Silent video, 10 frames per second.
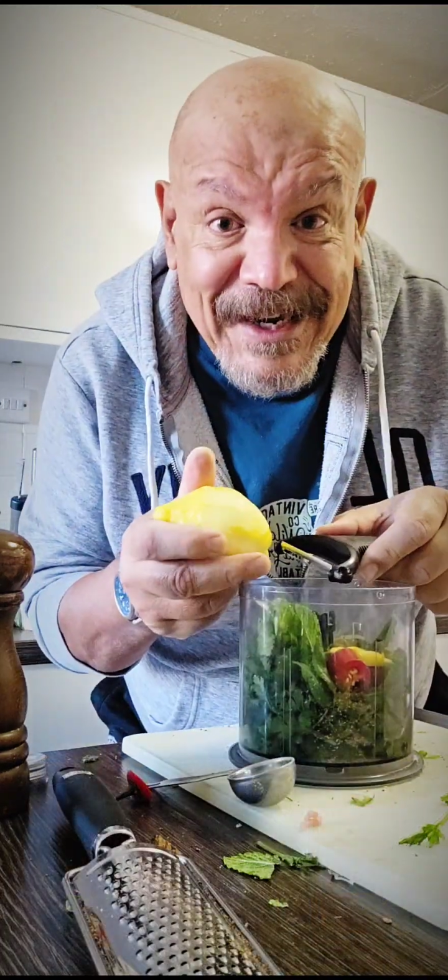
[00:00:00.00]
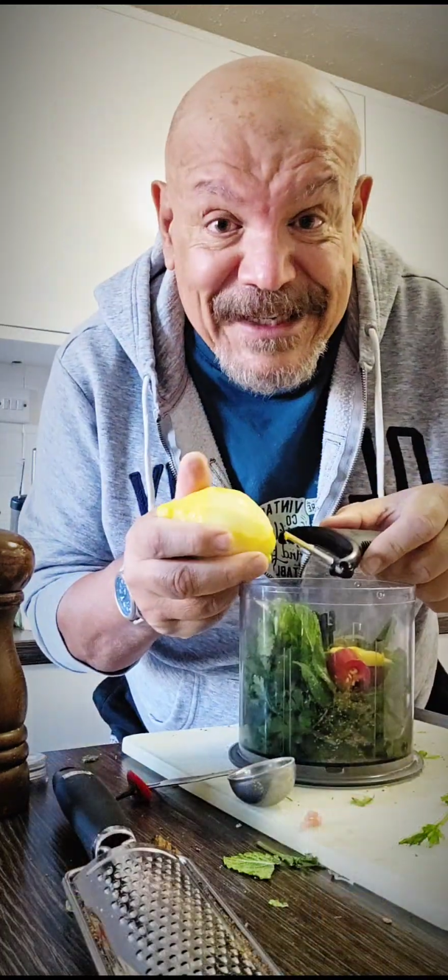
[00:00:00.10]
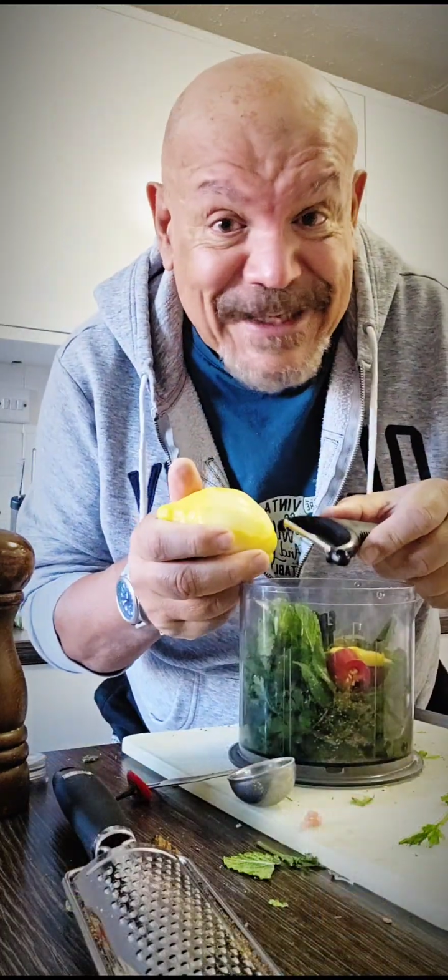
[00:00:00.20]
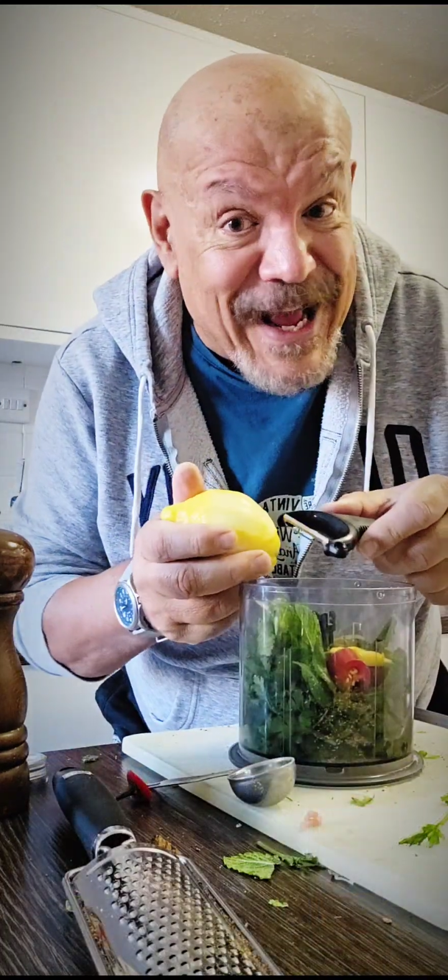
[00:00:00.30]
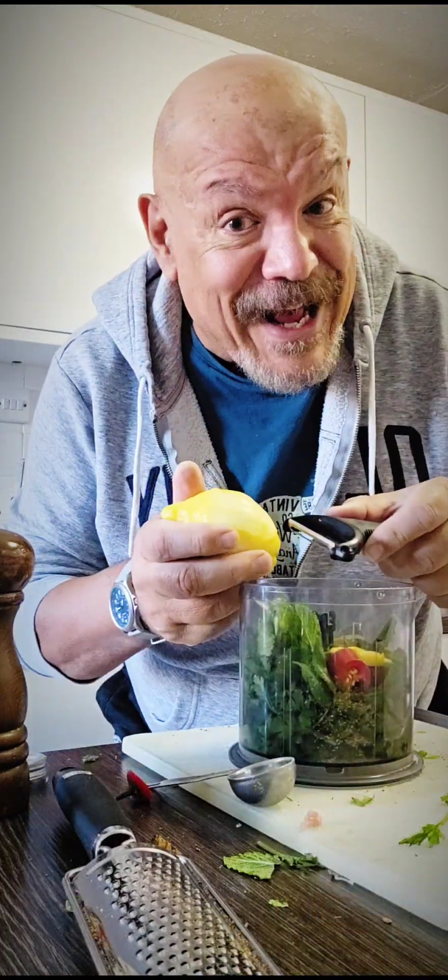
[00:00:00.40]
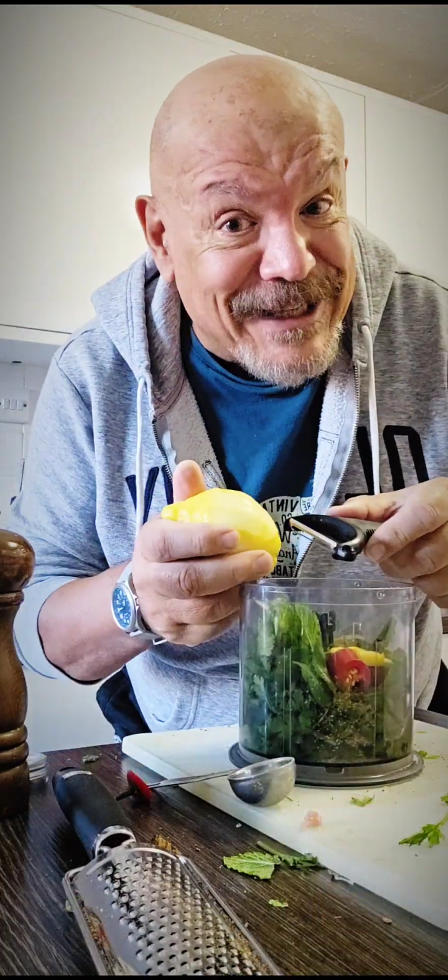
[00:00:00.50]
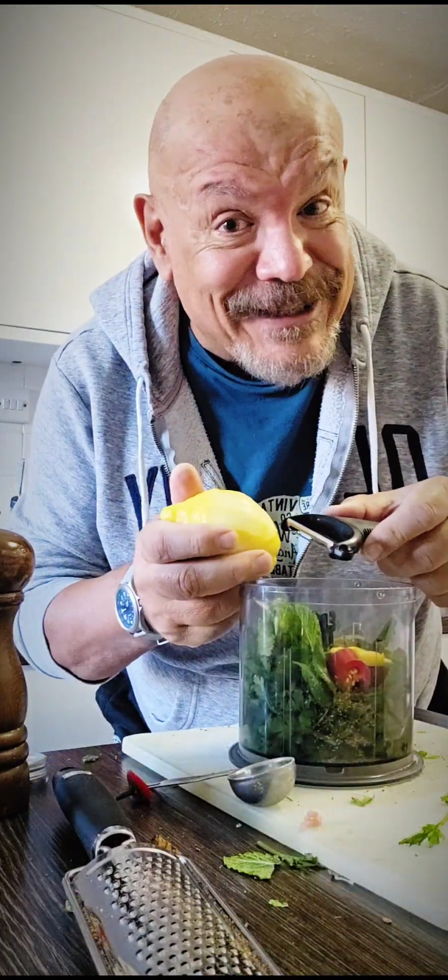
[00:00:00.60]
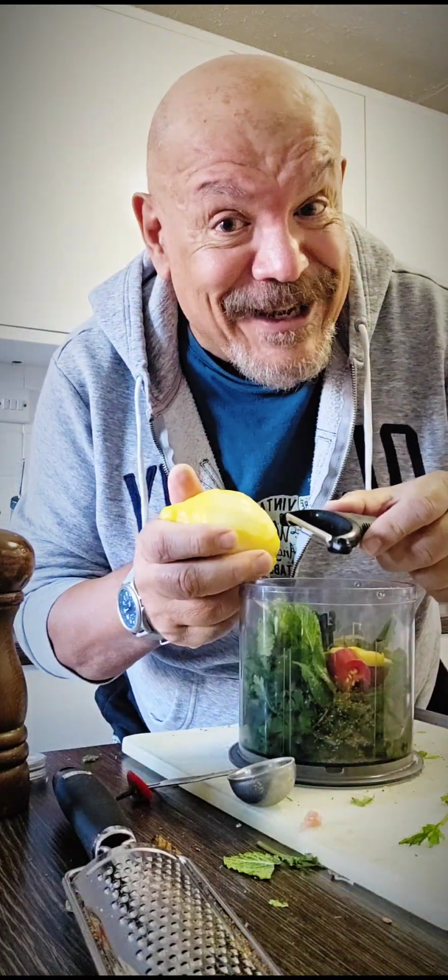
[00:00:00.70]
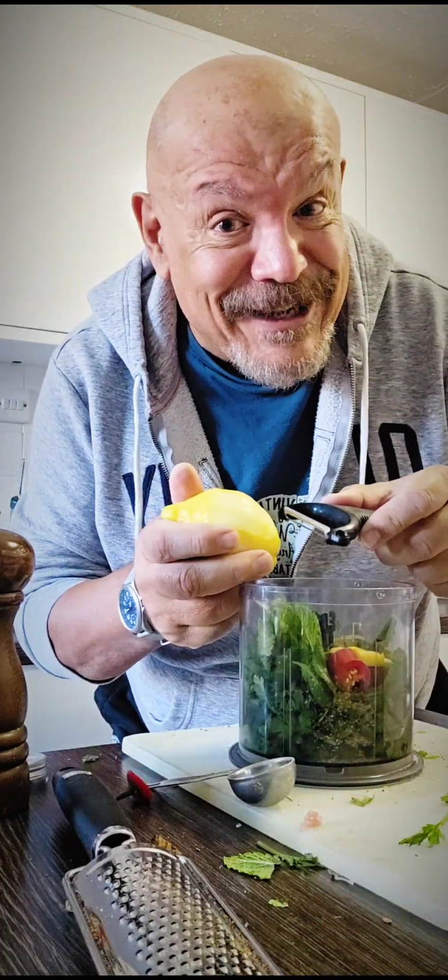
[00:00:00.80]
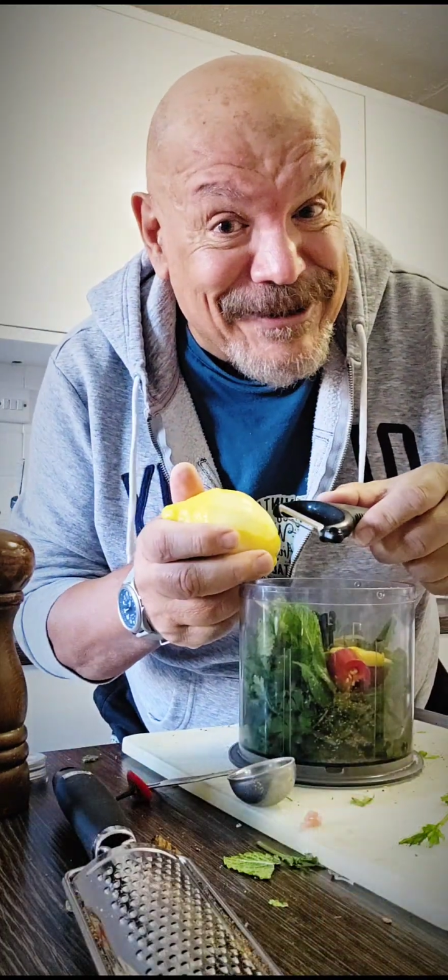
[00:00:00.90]
Let's
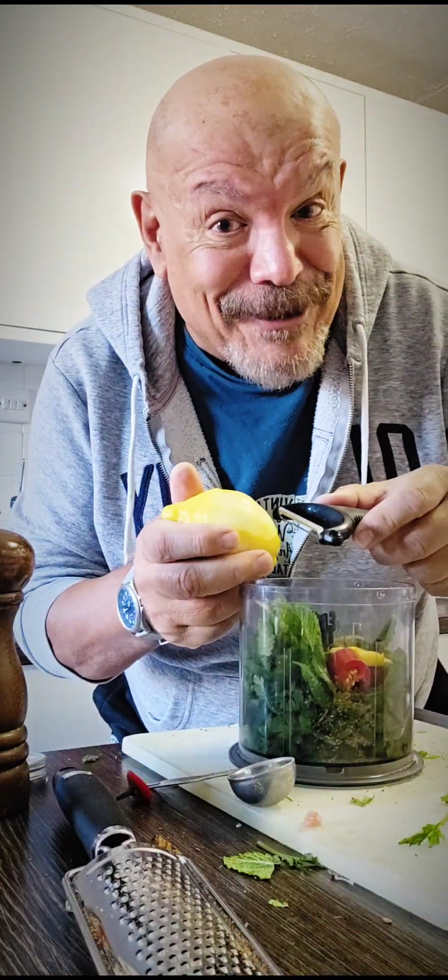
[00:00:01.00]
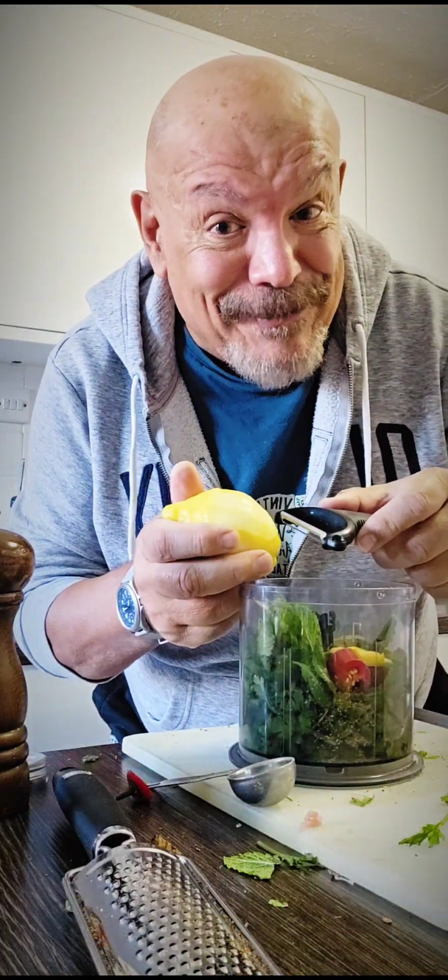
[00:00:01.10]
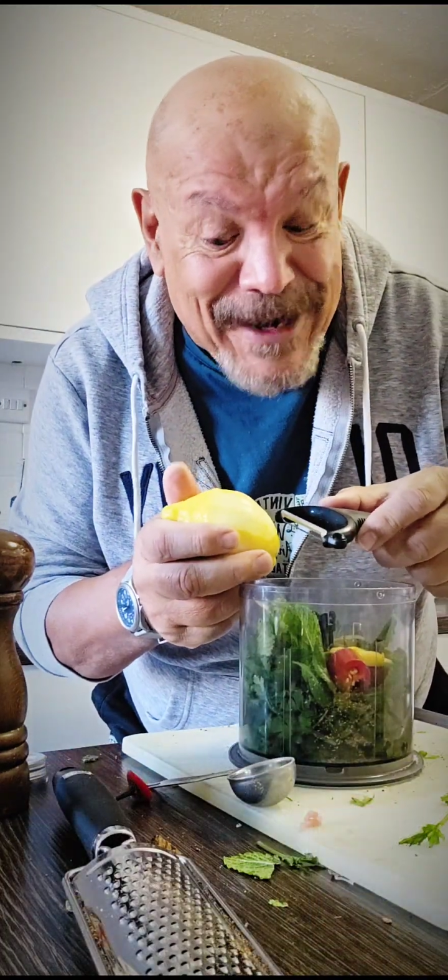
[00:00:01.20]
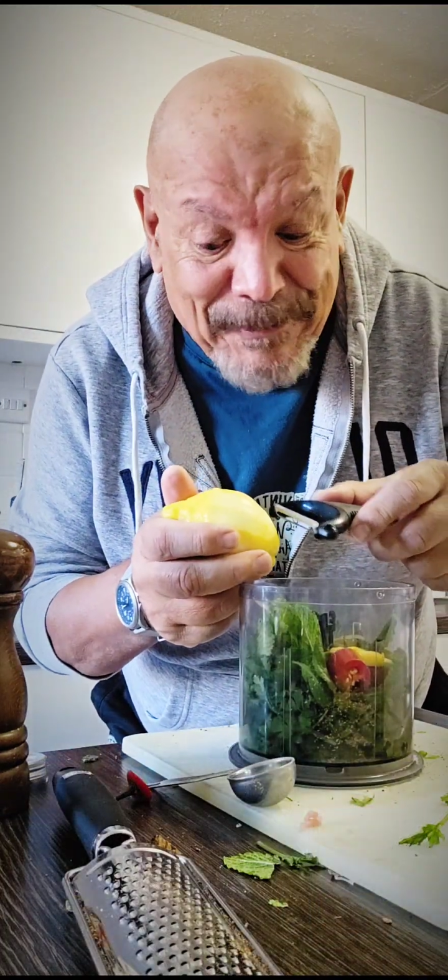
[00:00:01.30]
add some